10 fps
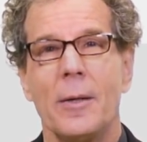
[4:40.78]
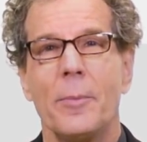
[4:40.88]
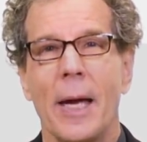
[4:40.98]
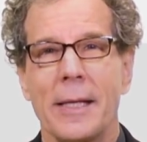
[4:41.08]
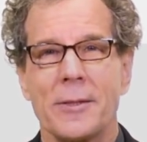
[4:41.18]

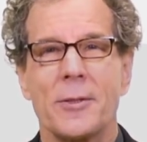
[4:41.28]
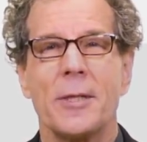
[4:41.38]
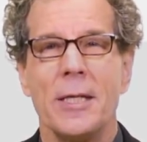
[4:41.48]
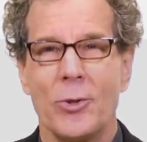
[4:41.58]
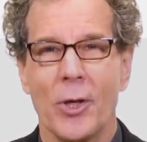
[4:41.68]
pets
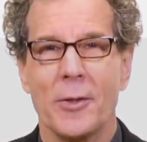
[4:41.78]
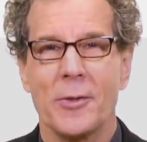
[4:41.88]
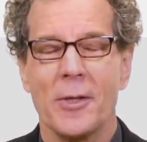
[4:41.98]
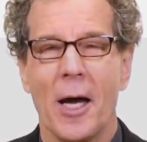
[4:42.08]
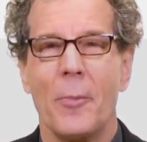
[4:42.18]
teach
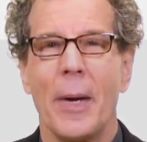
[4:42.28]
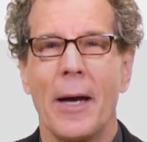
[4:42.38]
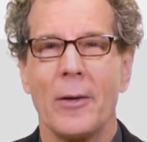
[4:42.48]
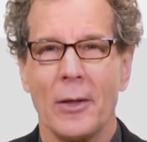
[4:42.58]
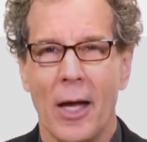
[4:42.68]
us
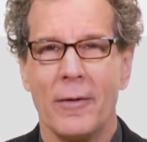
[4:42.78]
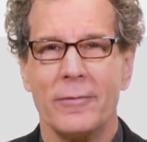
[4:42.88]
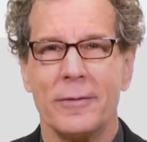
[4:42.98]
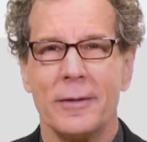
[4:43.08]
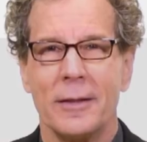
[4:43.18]
about love.
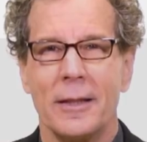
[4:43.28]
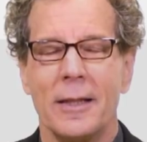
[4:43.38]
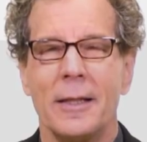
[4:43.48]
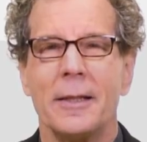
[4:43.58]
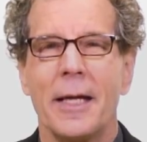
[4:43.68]

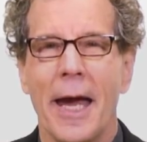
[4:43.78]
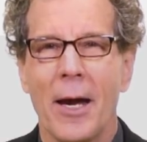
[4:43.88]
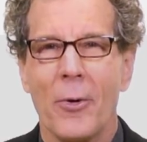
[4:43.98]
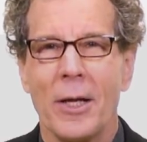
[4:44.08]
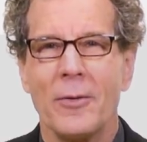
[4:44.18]

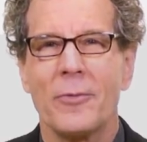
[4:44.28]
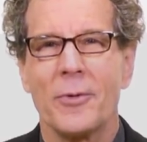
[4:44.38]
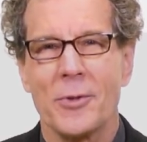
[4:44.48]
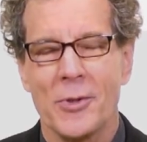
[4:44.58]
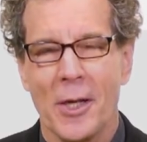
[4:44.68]
Caring
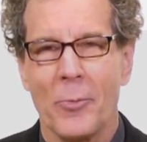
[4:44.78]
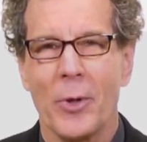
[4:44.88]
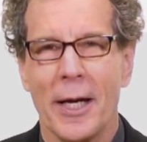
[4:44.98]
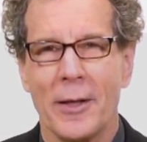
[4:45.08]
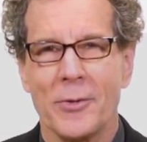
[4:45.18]
for
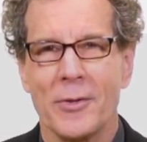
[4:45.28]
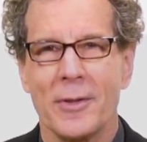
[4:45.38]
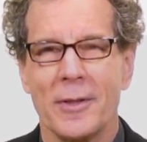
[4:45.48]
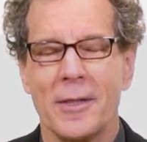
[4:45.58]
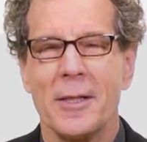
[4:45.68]
someone else
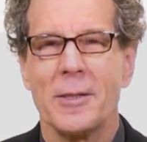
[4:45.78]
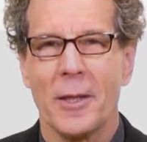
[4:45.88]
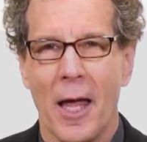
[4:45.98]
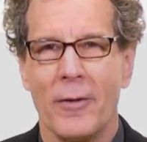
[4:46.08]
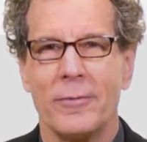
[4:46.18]
is
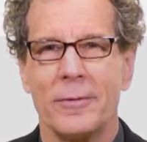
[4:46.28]
love.